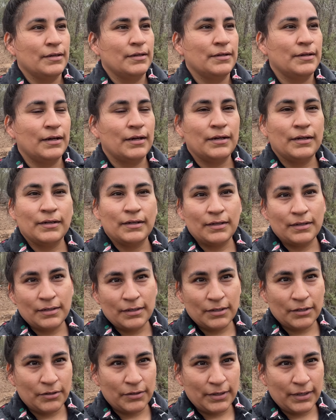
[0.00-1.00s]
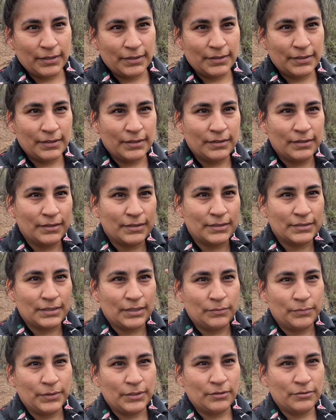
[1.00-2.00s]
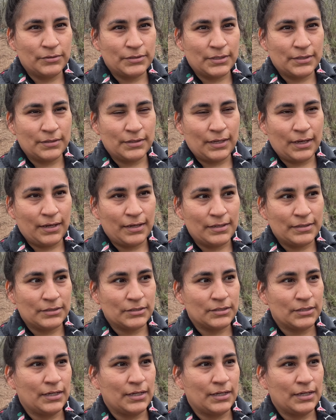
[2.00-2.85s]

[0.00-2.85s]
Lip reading: not a good idea because I'll be using that